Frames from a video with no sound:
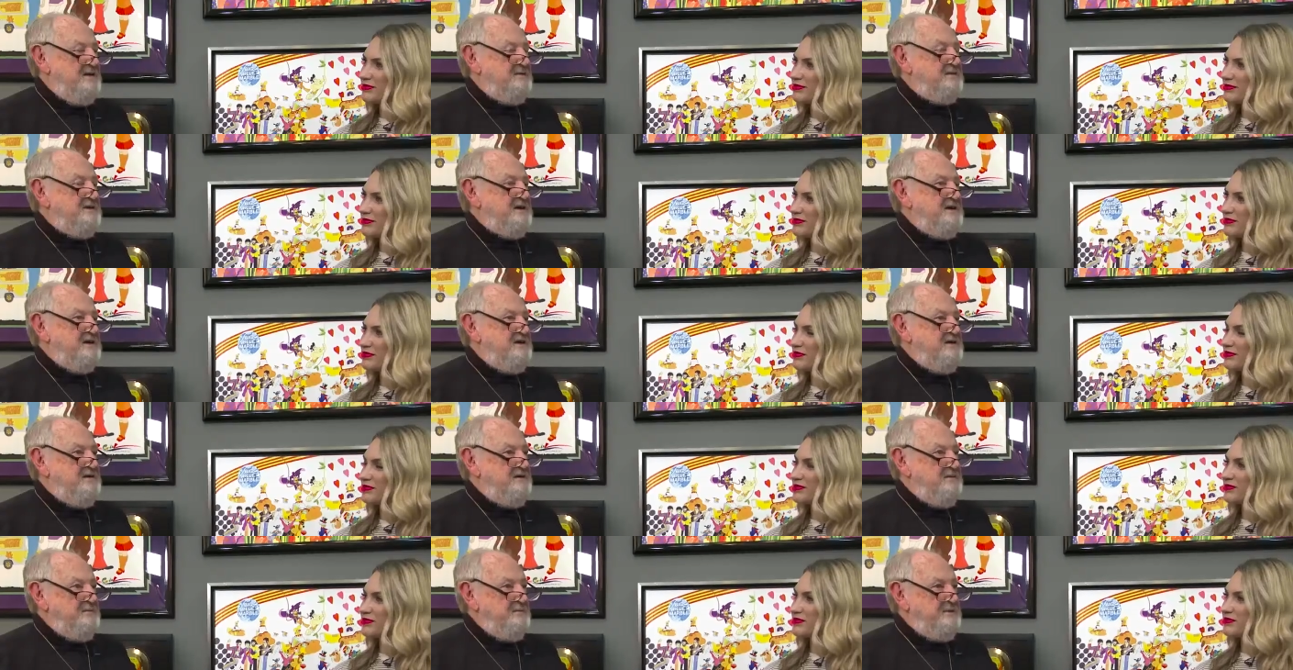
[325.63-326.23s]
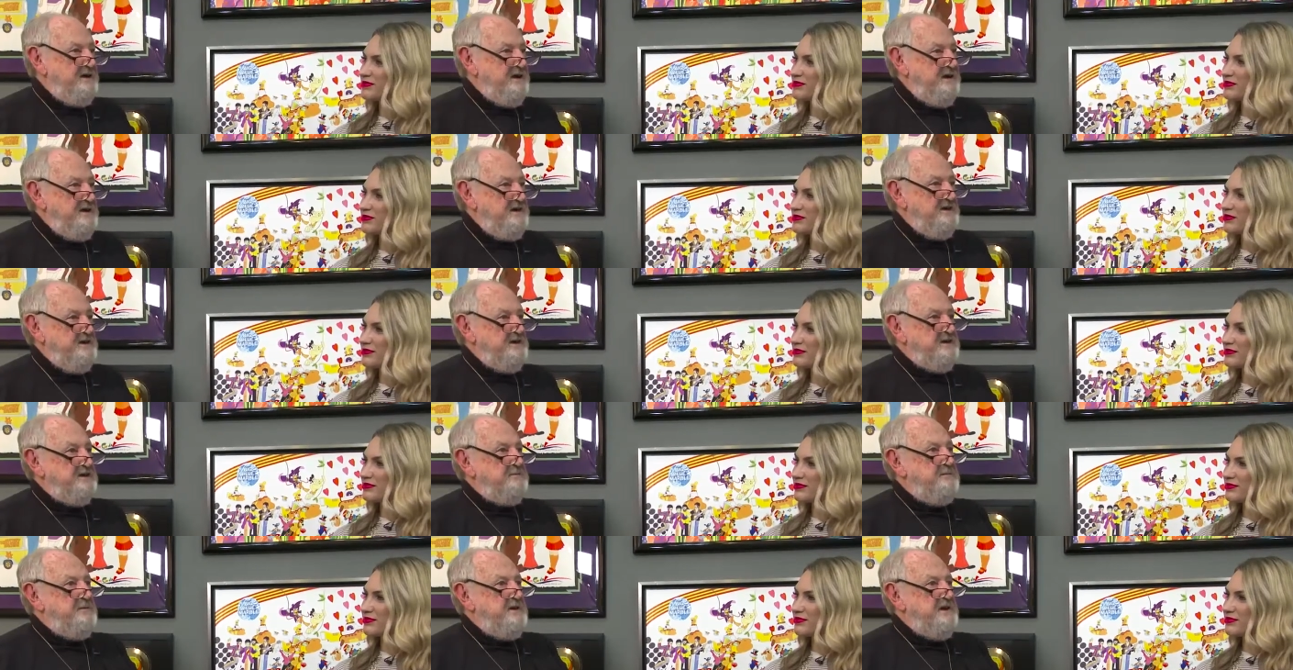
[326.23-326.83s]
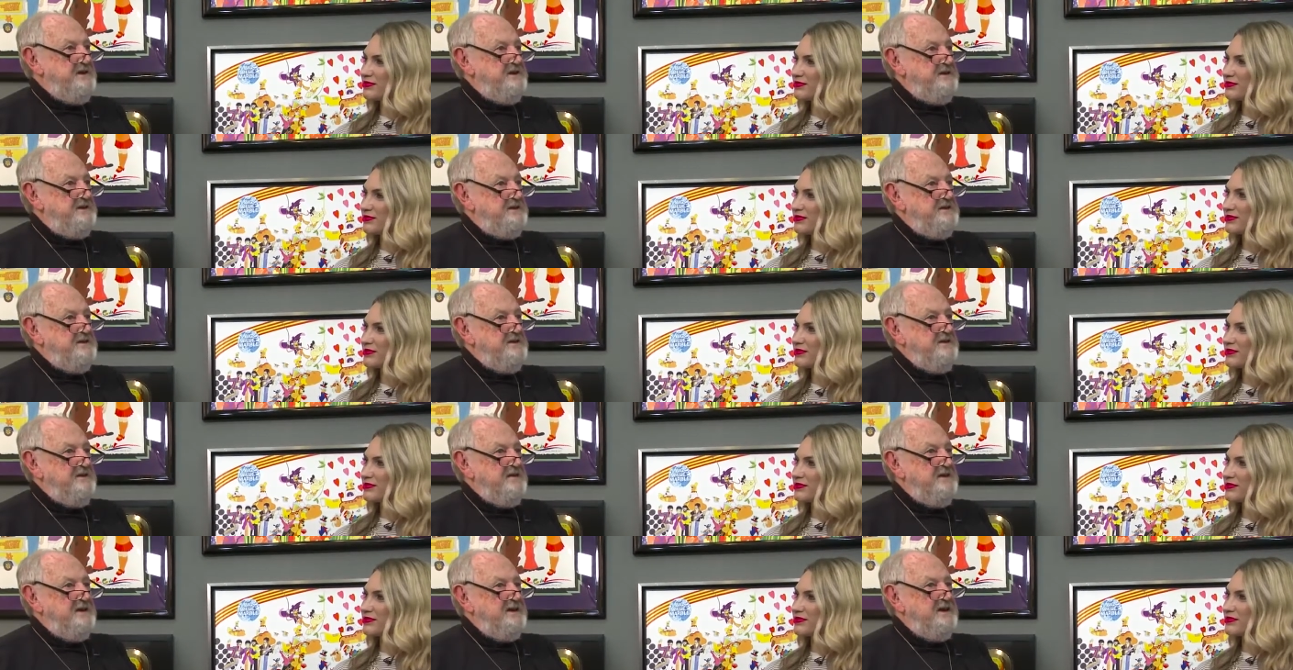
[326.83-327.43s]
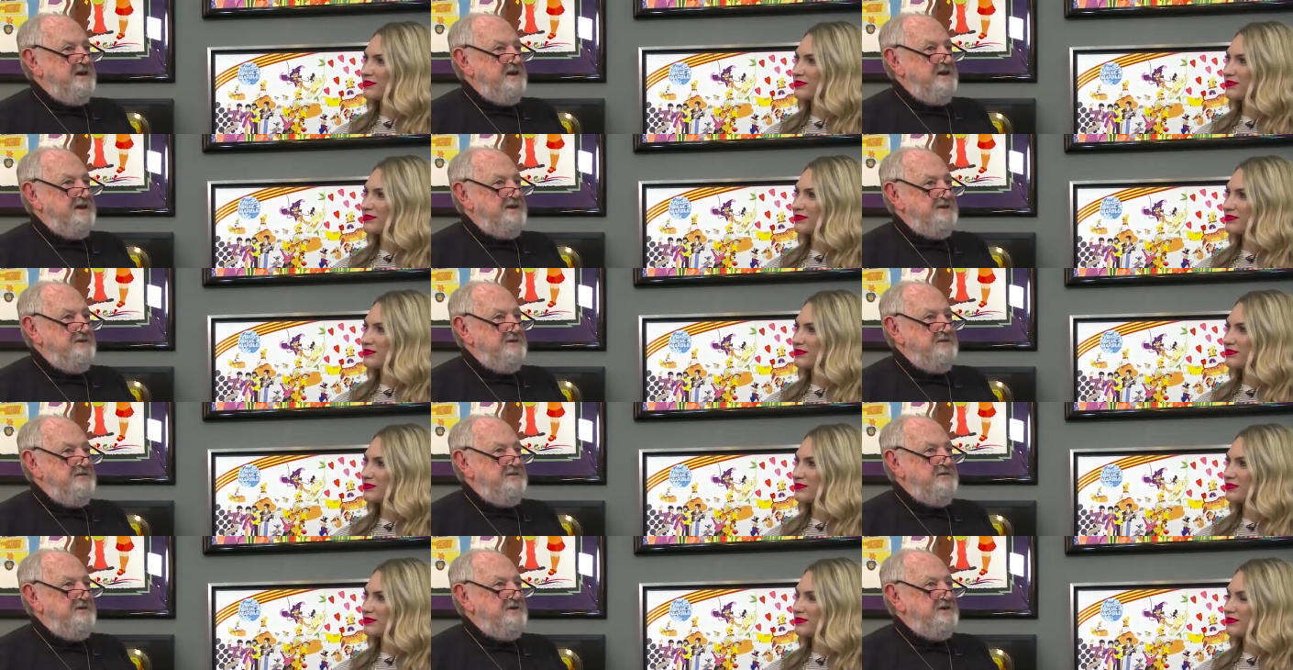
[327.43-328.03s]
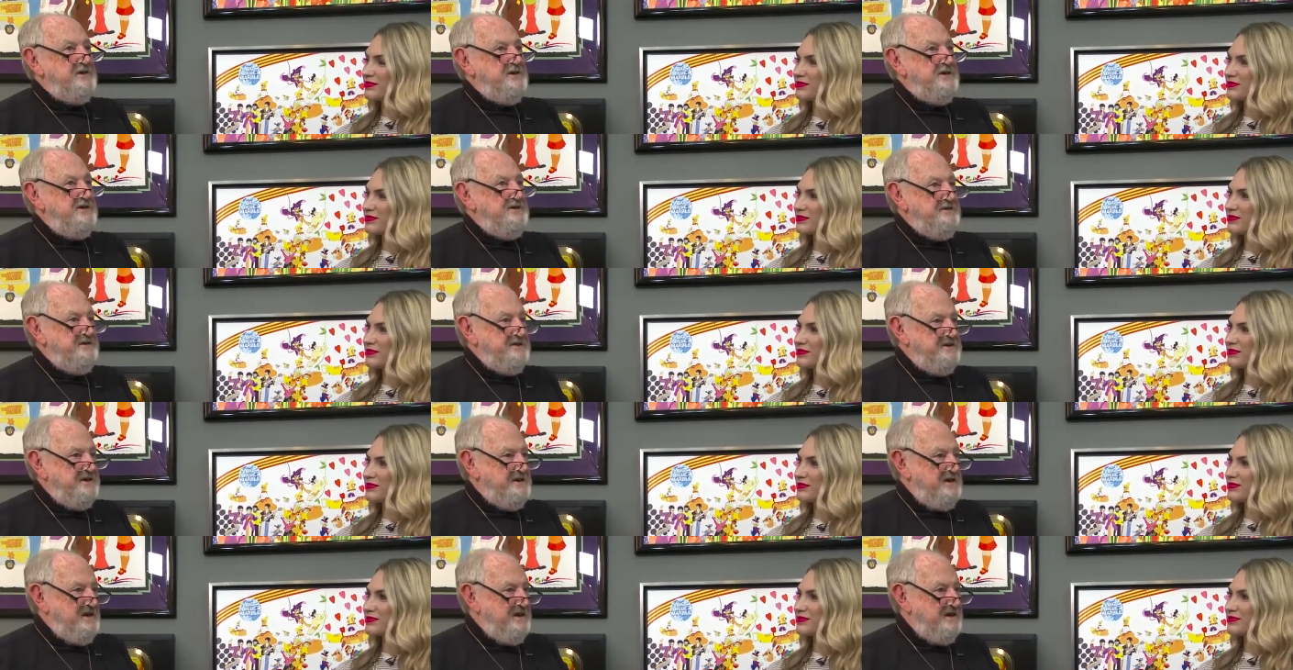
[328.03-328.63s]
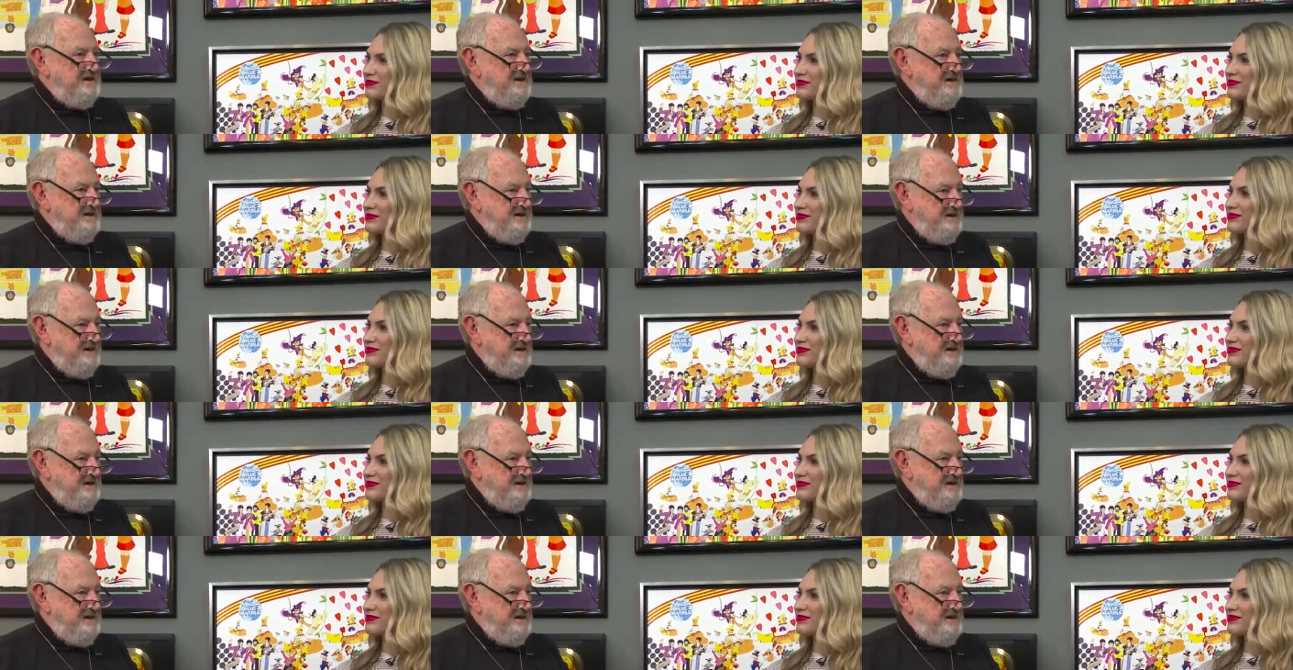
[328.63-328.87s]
Speaker 1: I'm going to do paintings based on cartoon shows that I